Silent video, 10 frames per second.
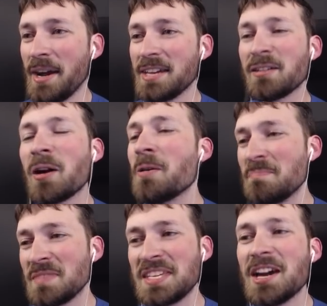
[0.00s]
My
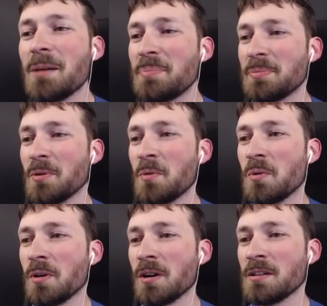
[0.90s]
hero, yup
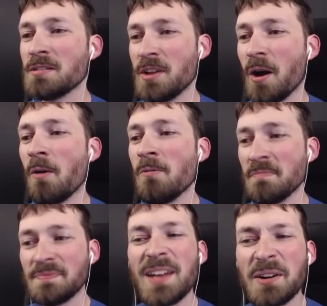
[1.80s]
or
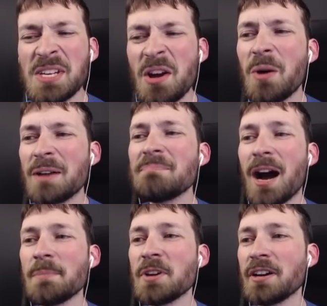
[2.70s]
no. No, you know what?
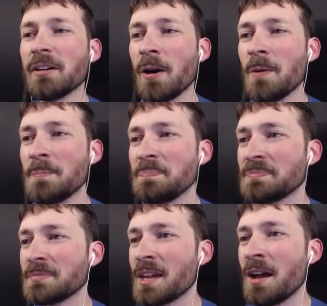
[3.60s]
I'm your hero.
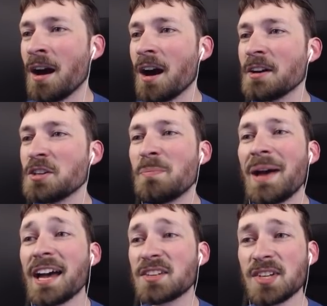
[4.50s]
Are you
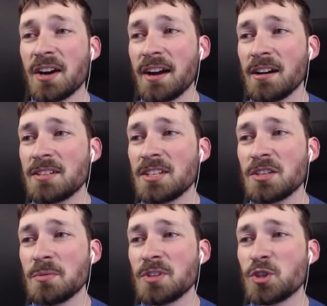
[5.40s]
back, sire?
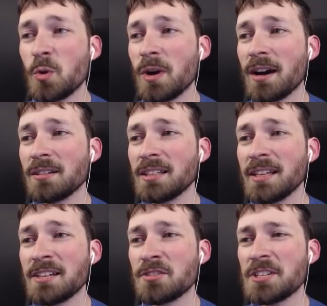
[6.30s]
Did you enjoy our
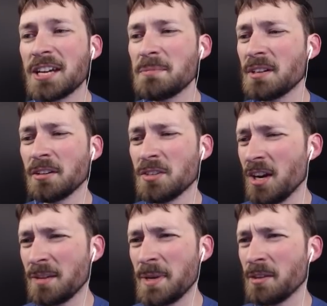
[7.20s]
little entertainment? Are you
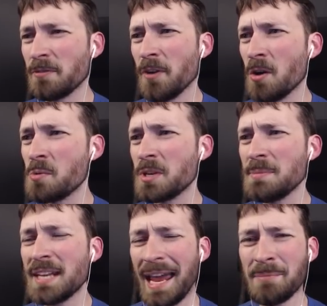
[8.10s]
talking to me on the phone? What do
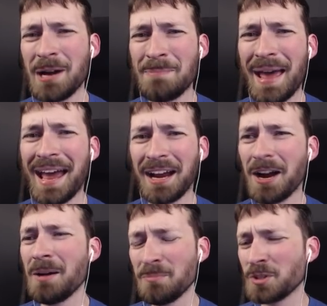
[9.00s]
you mean, am I back?
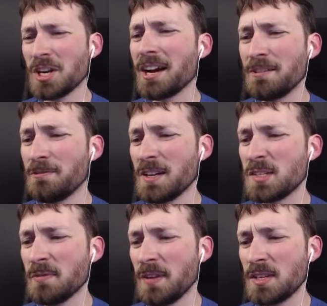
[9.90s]
I, we're talking
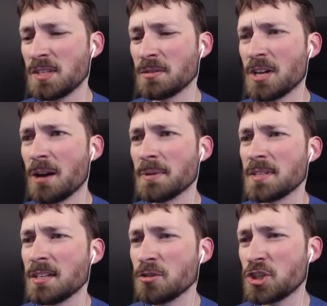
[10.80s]
face to face here,
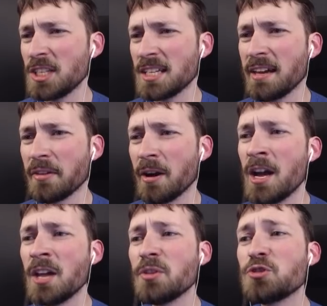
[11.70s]
Thomas. Get your shit together.
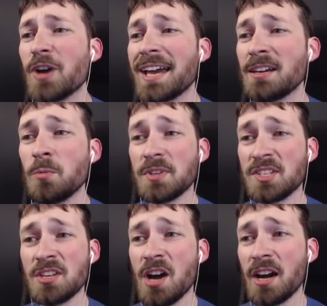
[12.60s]
The dragon
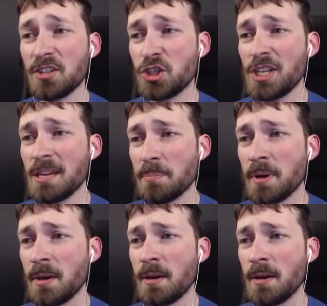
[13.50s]
was not cheap.